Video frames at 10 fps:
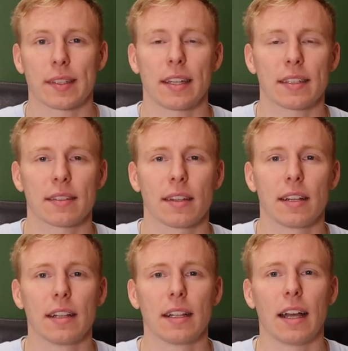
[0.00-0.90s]
says,
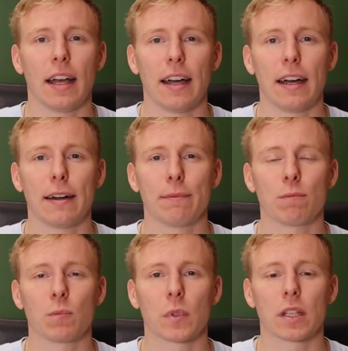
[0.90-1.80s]

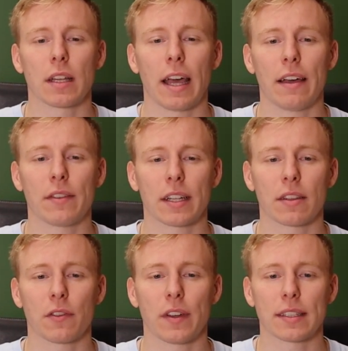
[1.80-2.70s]
um, having
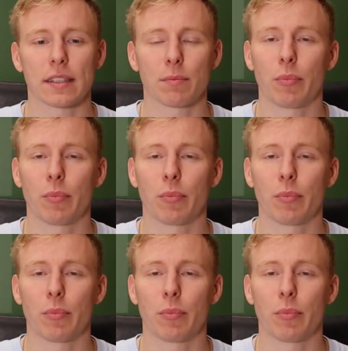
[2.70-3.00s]
the phases